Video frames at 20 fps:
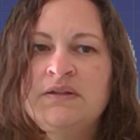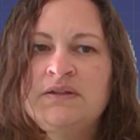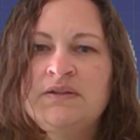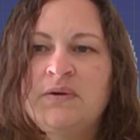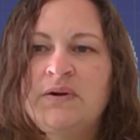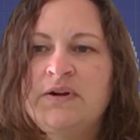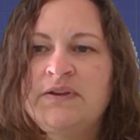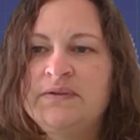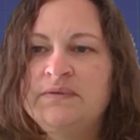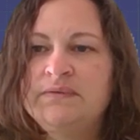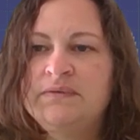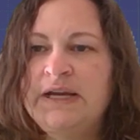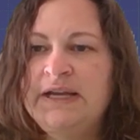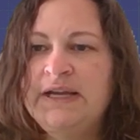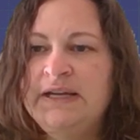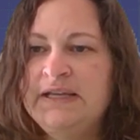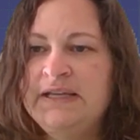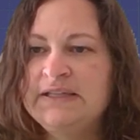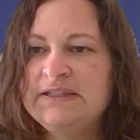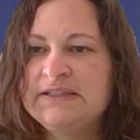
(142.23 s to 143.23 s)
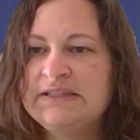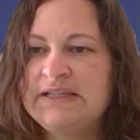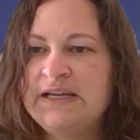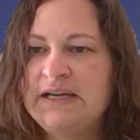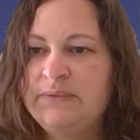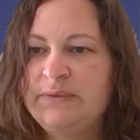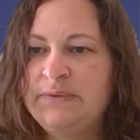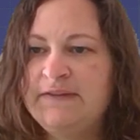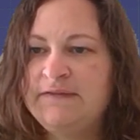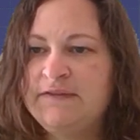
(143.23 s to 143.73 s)
So on the right-hand
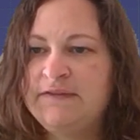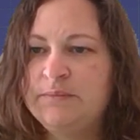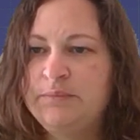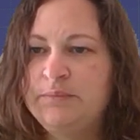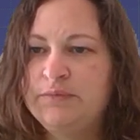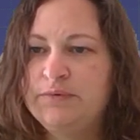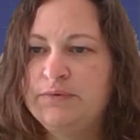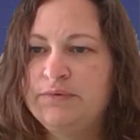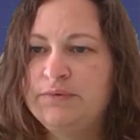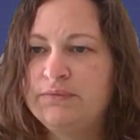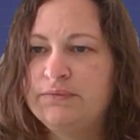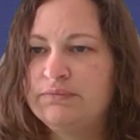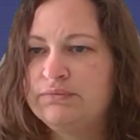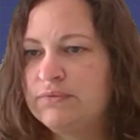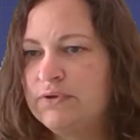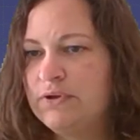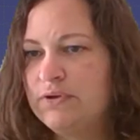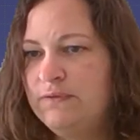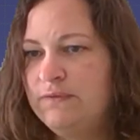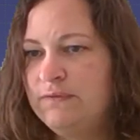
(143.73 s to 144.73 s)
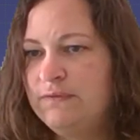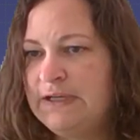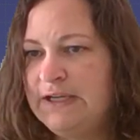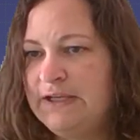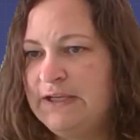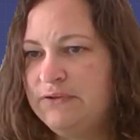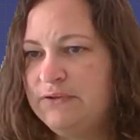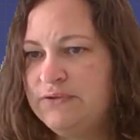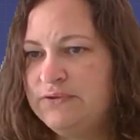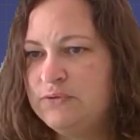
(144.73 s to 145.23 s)
side, we have the
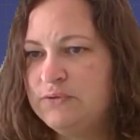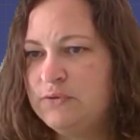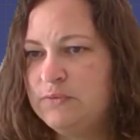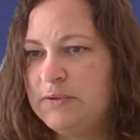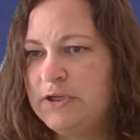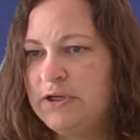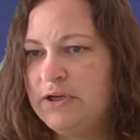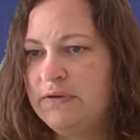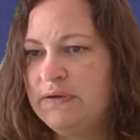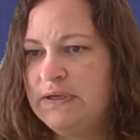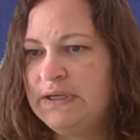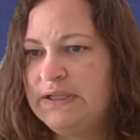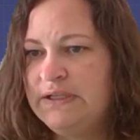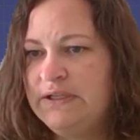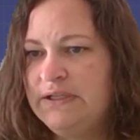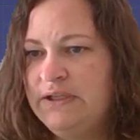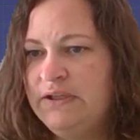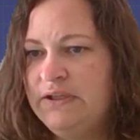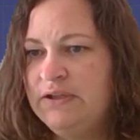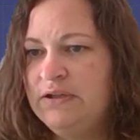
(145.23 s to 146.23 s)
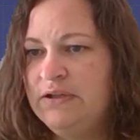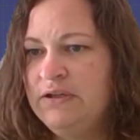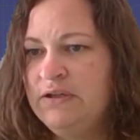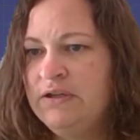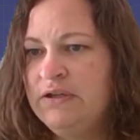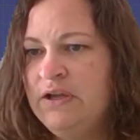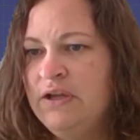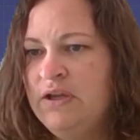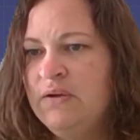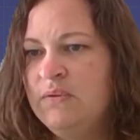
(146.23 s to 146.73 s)
profile toolbar right here,
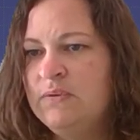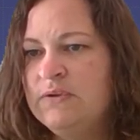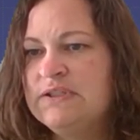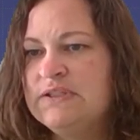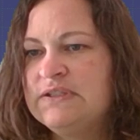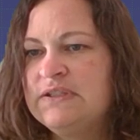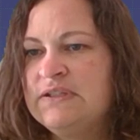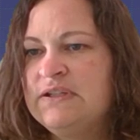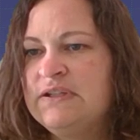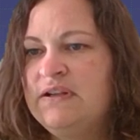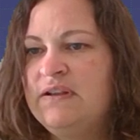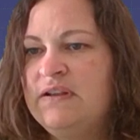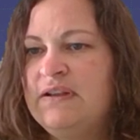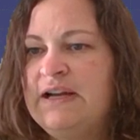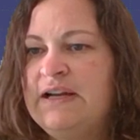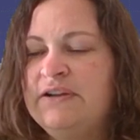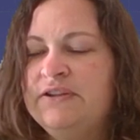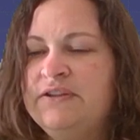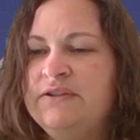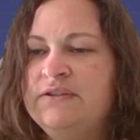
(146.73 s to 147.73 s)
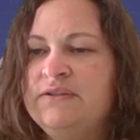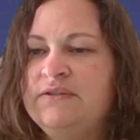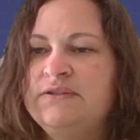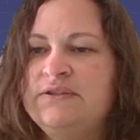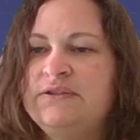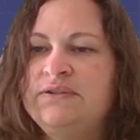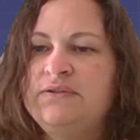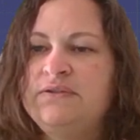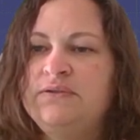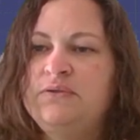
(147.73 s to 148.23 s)
which is going to allow you
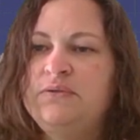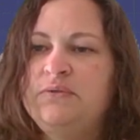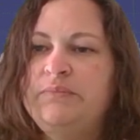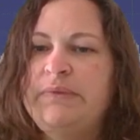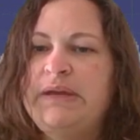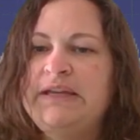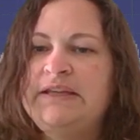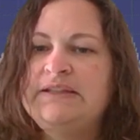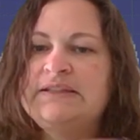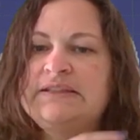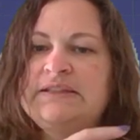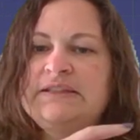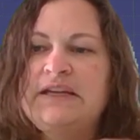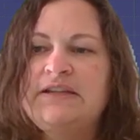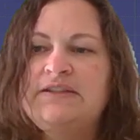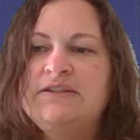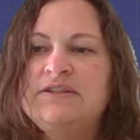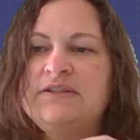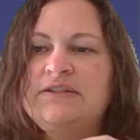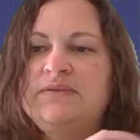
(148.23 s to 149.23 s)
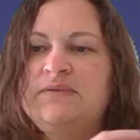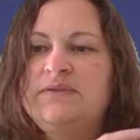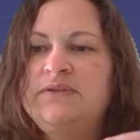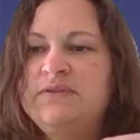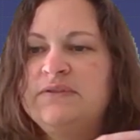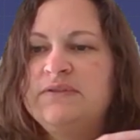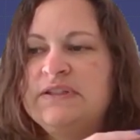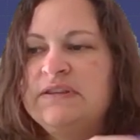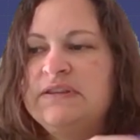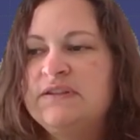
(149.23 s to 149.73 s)
to make sketches
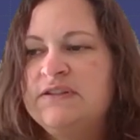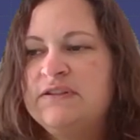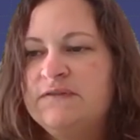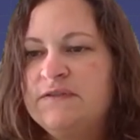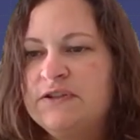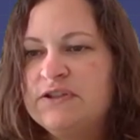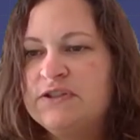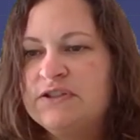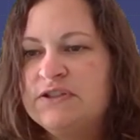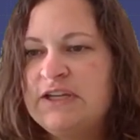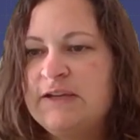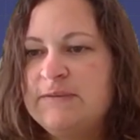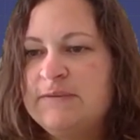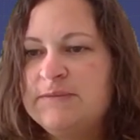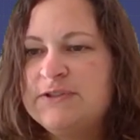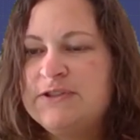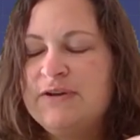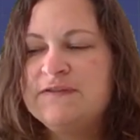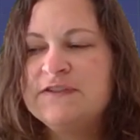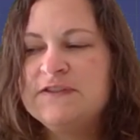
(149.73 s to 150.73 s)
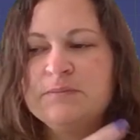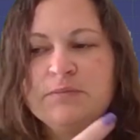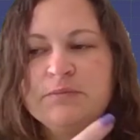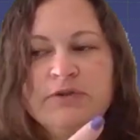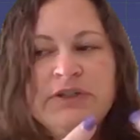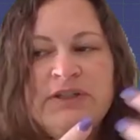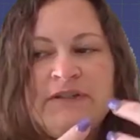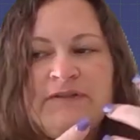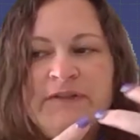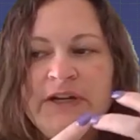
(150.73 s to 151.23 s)
using the different shapes. You have some
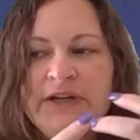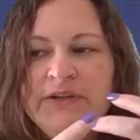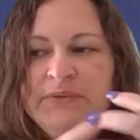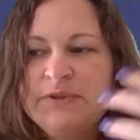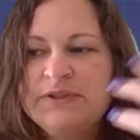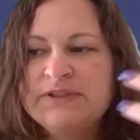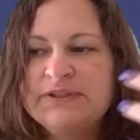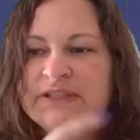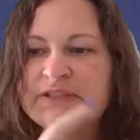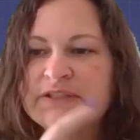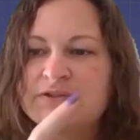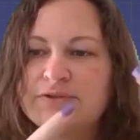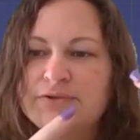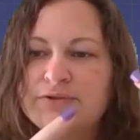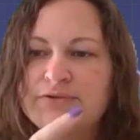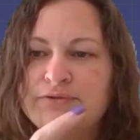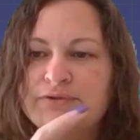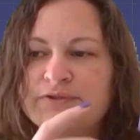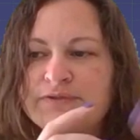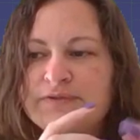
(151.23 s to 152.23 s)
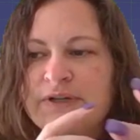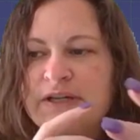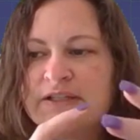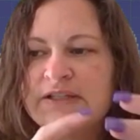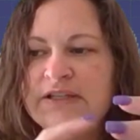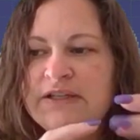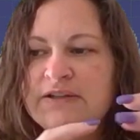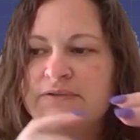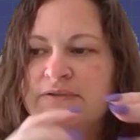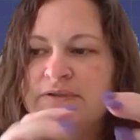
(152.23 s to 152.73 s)
predefined ones like circles and
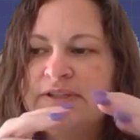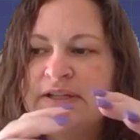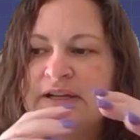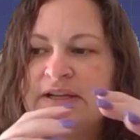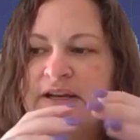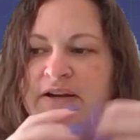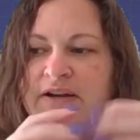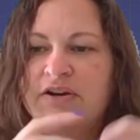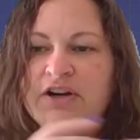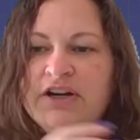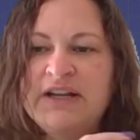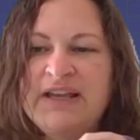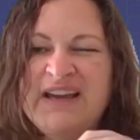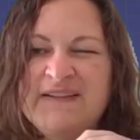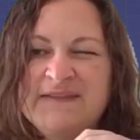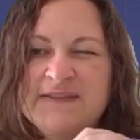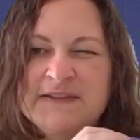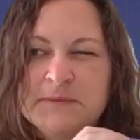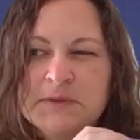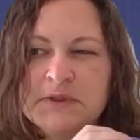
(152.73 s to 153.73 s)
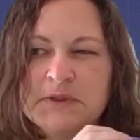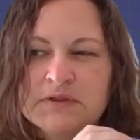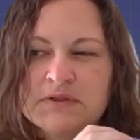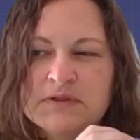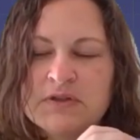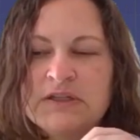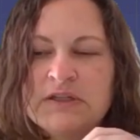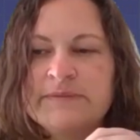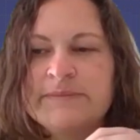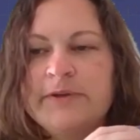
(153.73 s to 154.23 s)
rectangles that kind of already have some
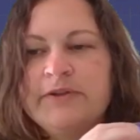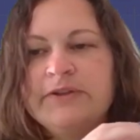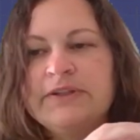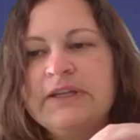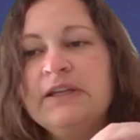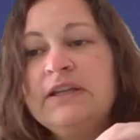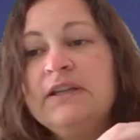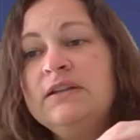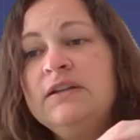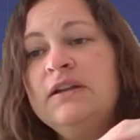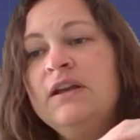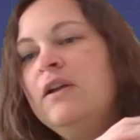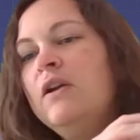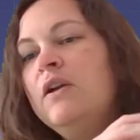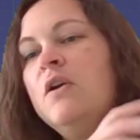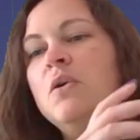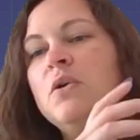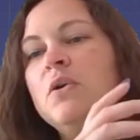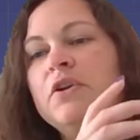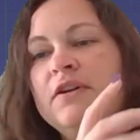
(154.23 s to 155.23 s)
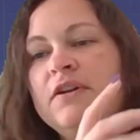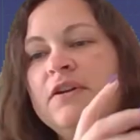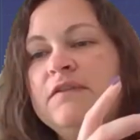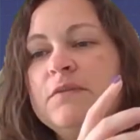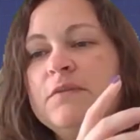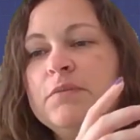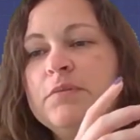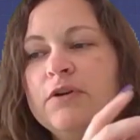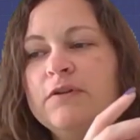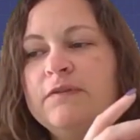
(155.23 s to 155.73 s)
constraints built in, or you have
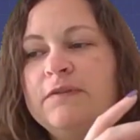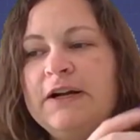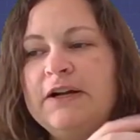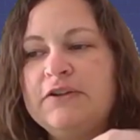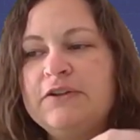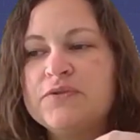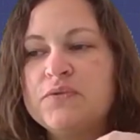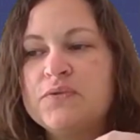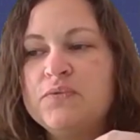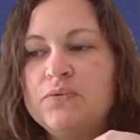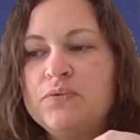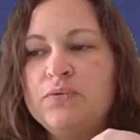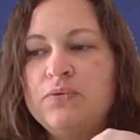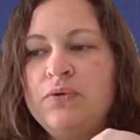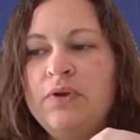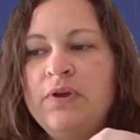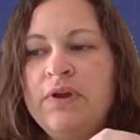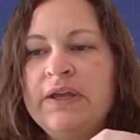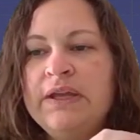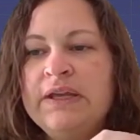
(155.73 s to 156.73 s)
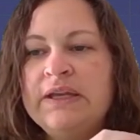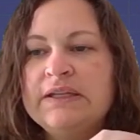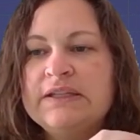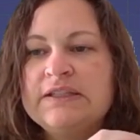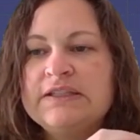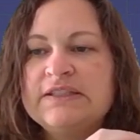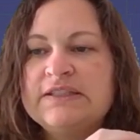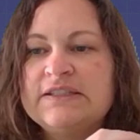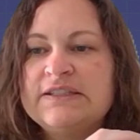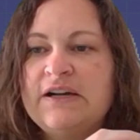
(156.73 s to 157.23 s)
the profile tool
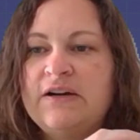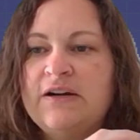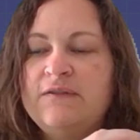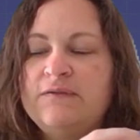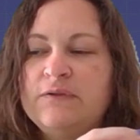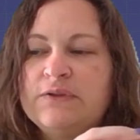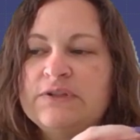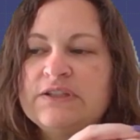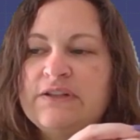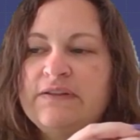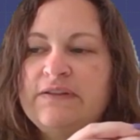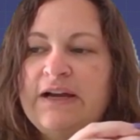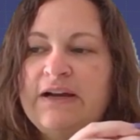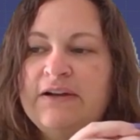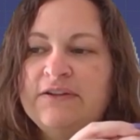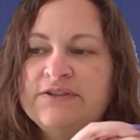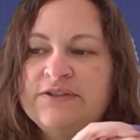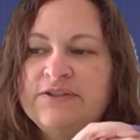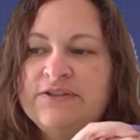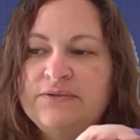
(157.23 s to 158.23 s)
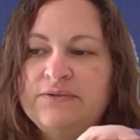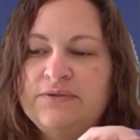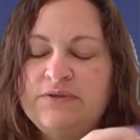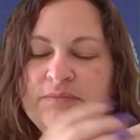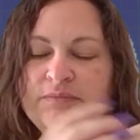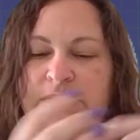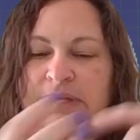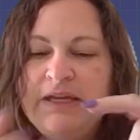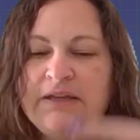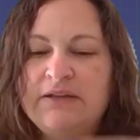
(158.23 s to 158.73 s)
itself, which allows you
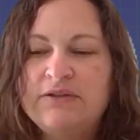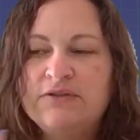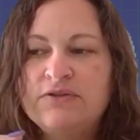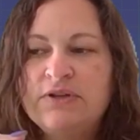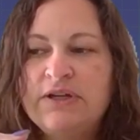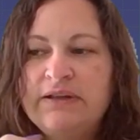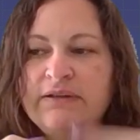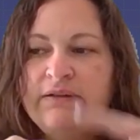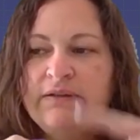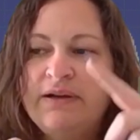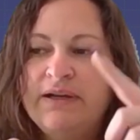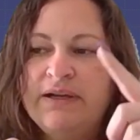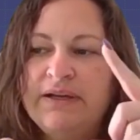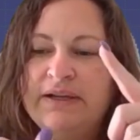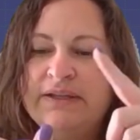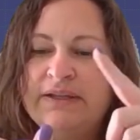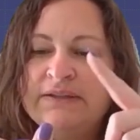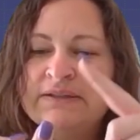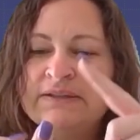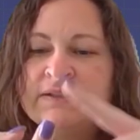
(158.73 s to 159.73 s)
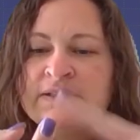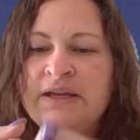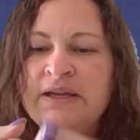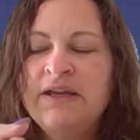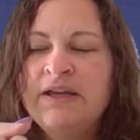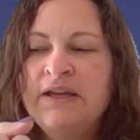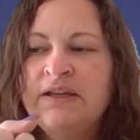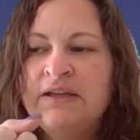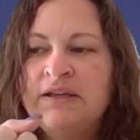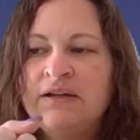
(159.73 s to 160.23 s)
to make straight lines,
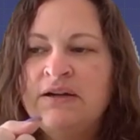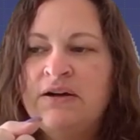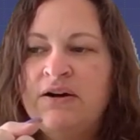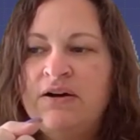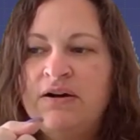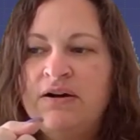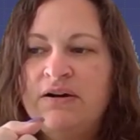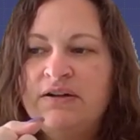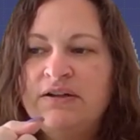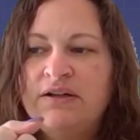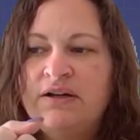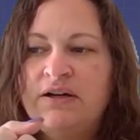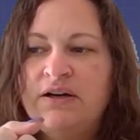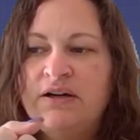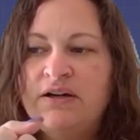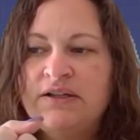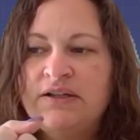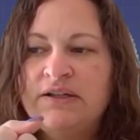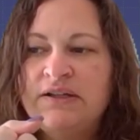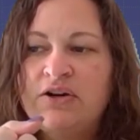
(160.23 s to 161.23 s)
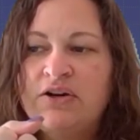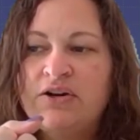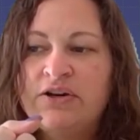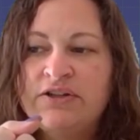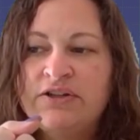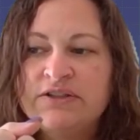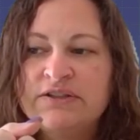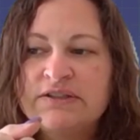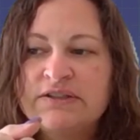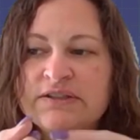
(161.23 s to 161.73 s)

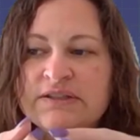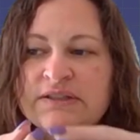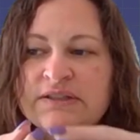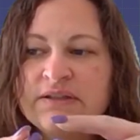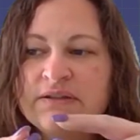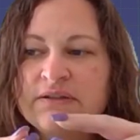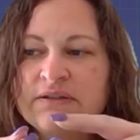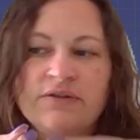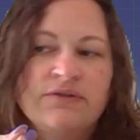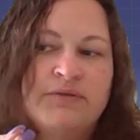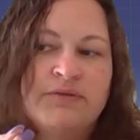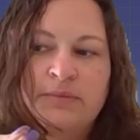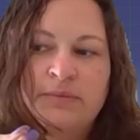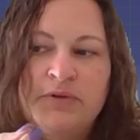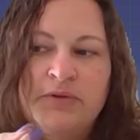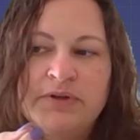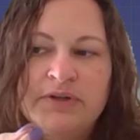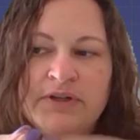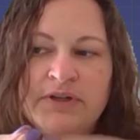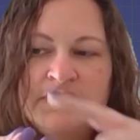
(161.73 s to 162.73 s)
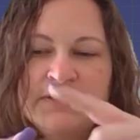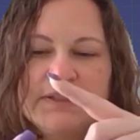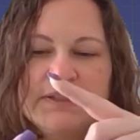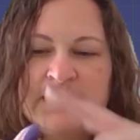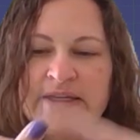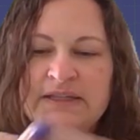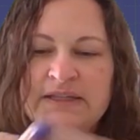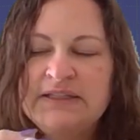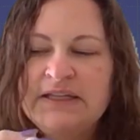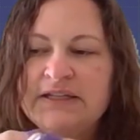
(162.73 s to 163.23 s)
arcs, or 3-point arcs
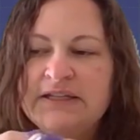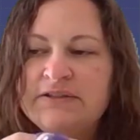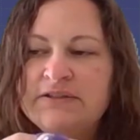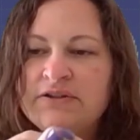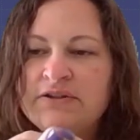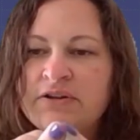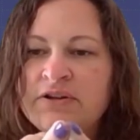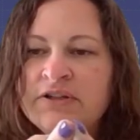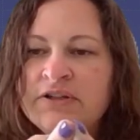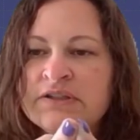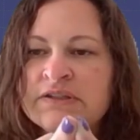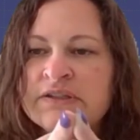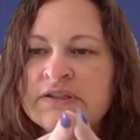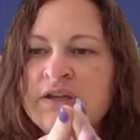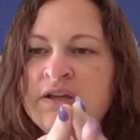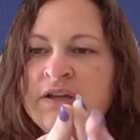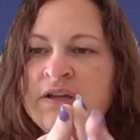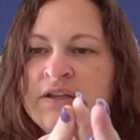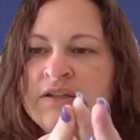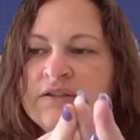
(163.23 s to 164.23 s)
and tangent arcs.